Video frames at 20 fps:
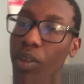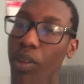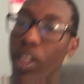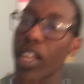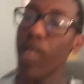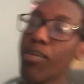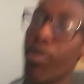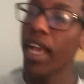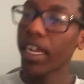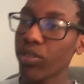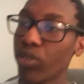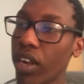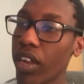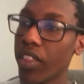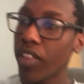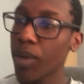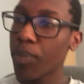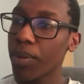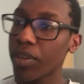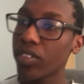Welcome back to another
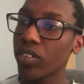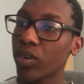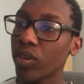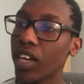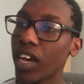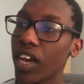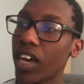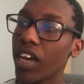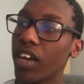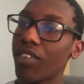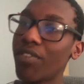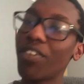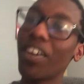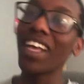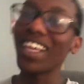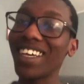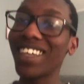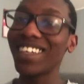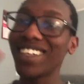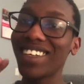episode of
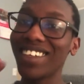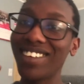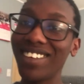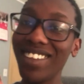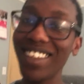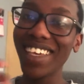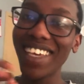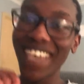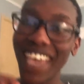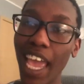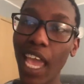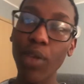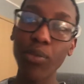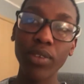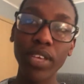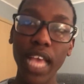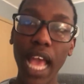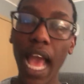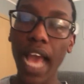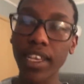DK
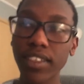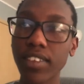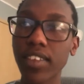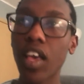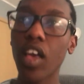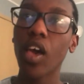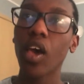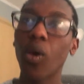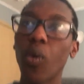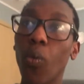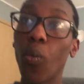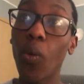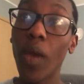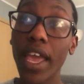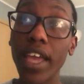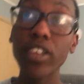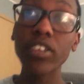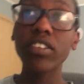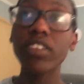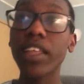Reacts,
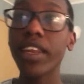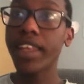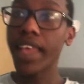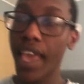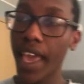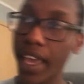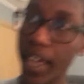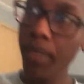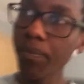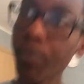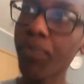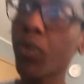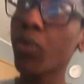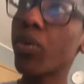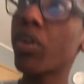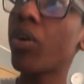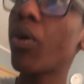where today we're